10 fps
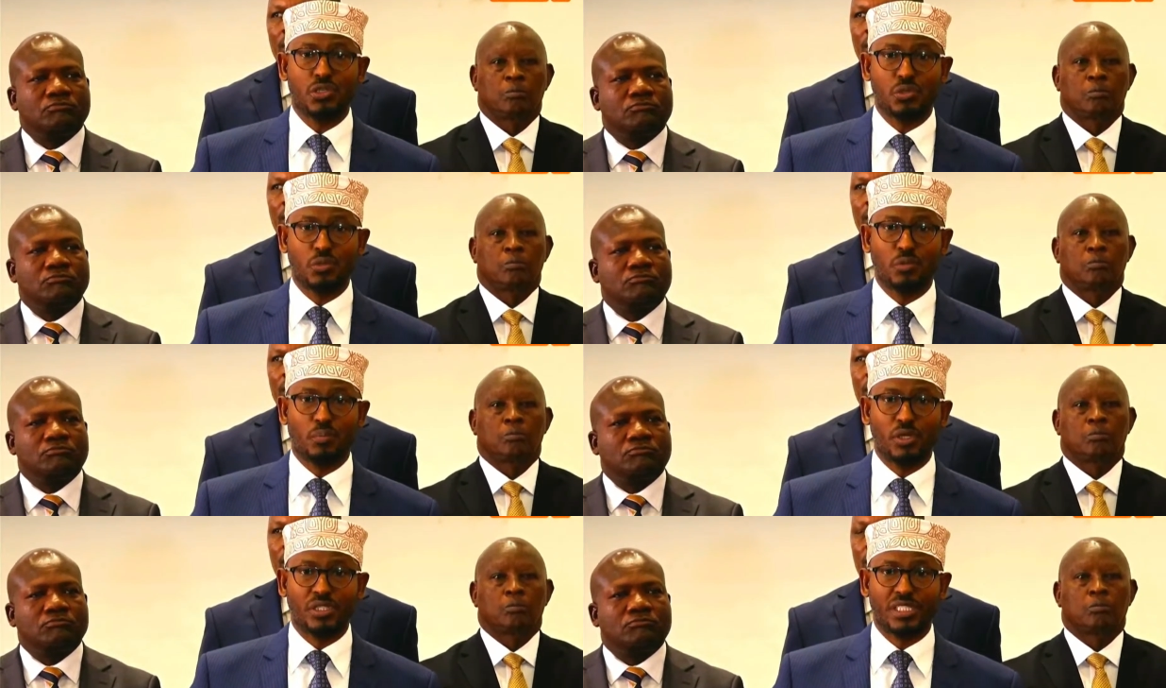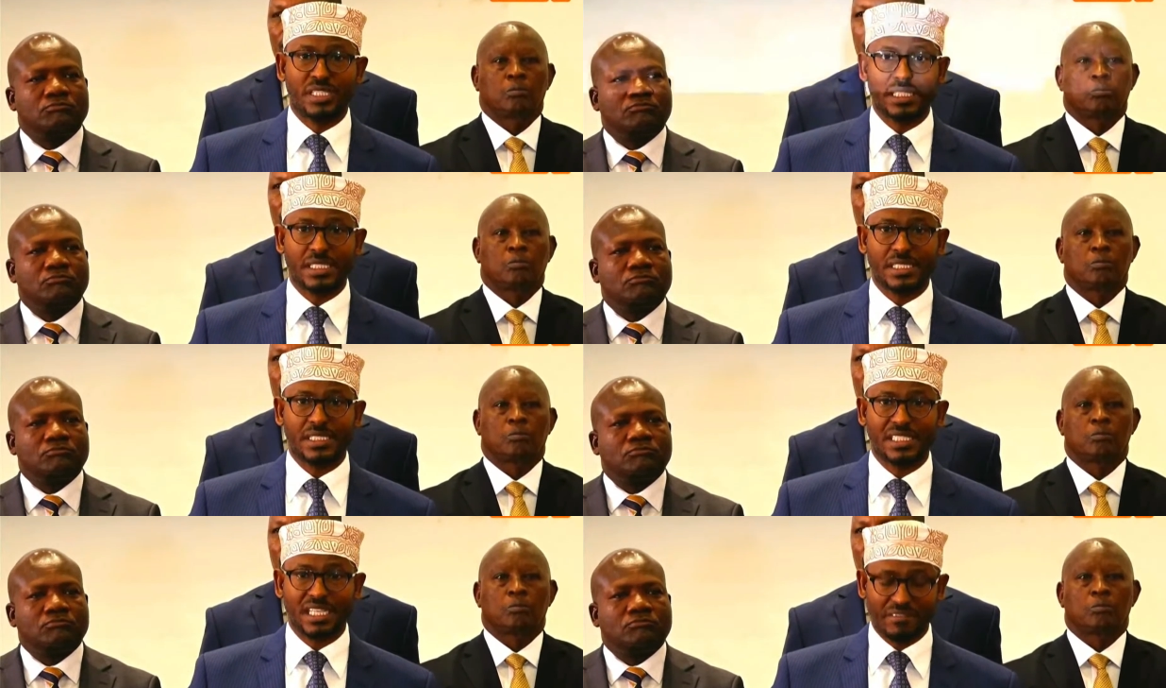
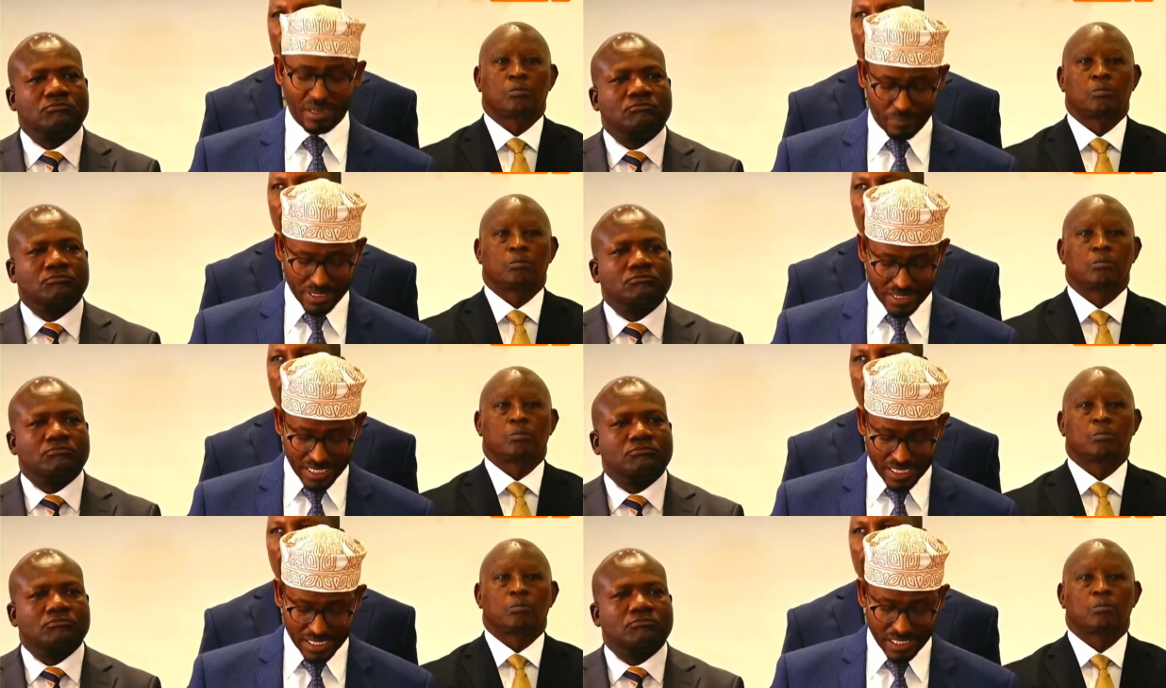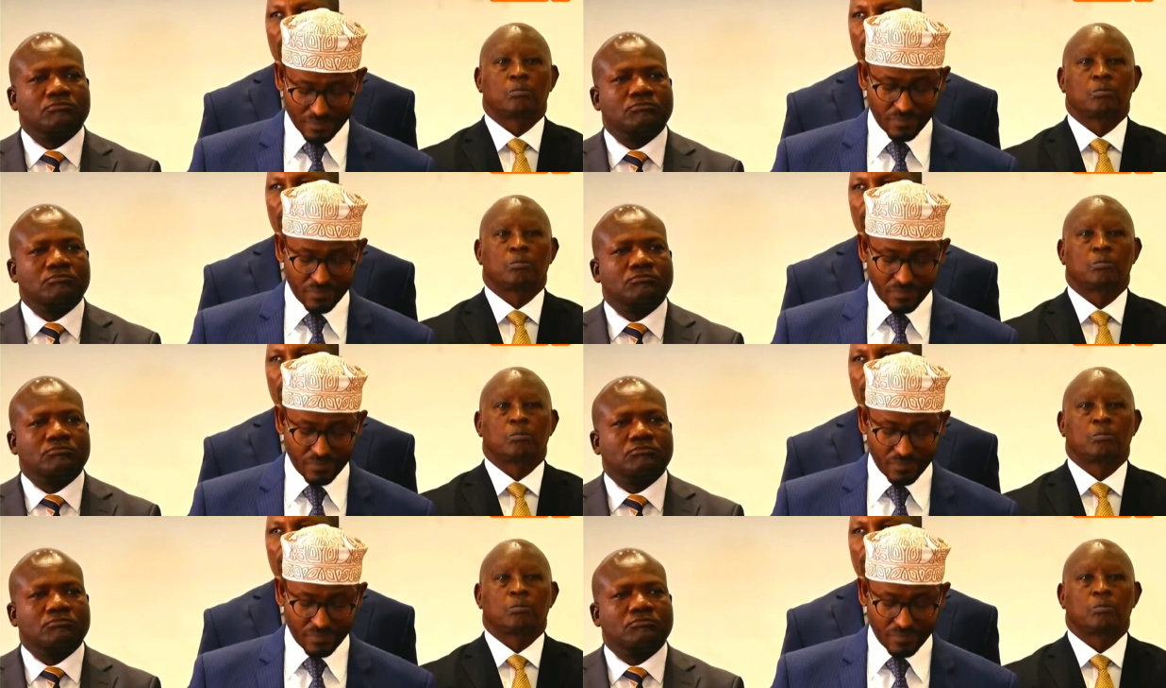Speaker 1: 2.67%,